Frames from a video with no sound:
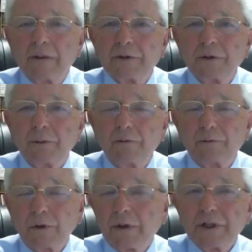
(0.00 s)
to
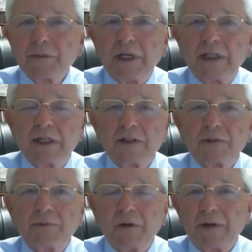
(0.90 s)
flourish,
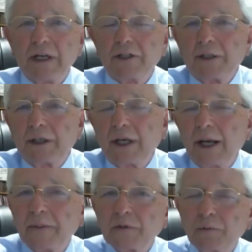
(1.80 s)
because motivation
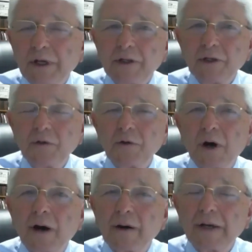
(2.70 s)
comes when you
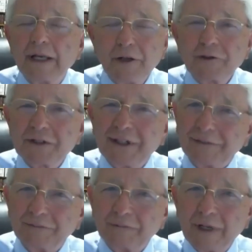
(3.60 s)
are interested,
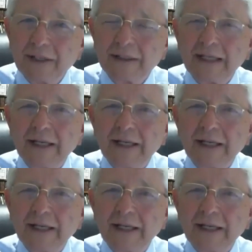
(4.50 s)
right?